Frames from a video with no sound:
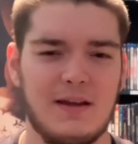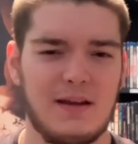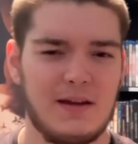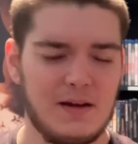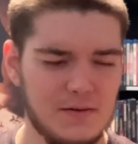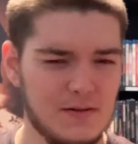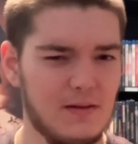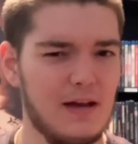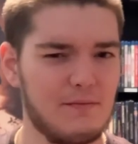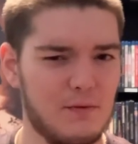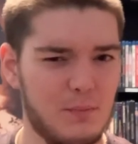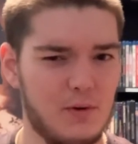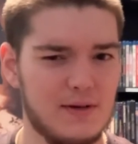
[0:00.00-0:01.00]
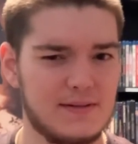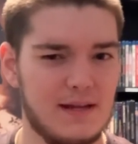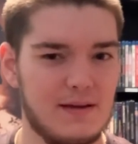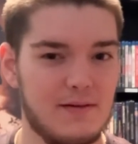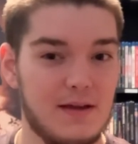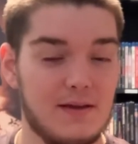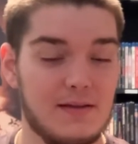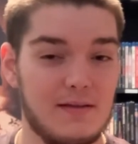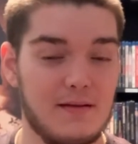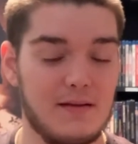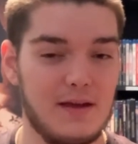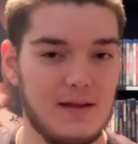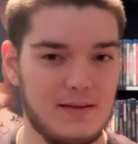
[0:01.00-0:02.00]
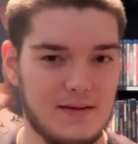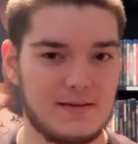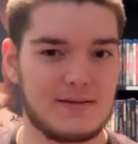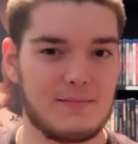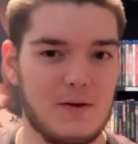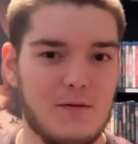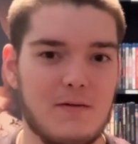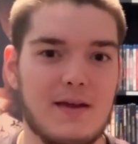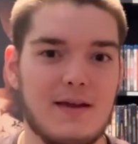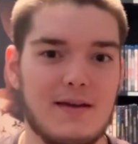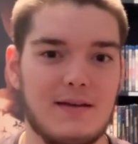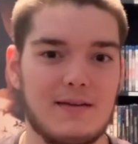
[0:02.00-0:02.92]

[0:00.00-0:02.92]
here's a line from Poison Ivy in this movie.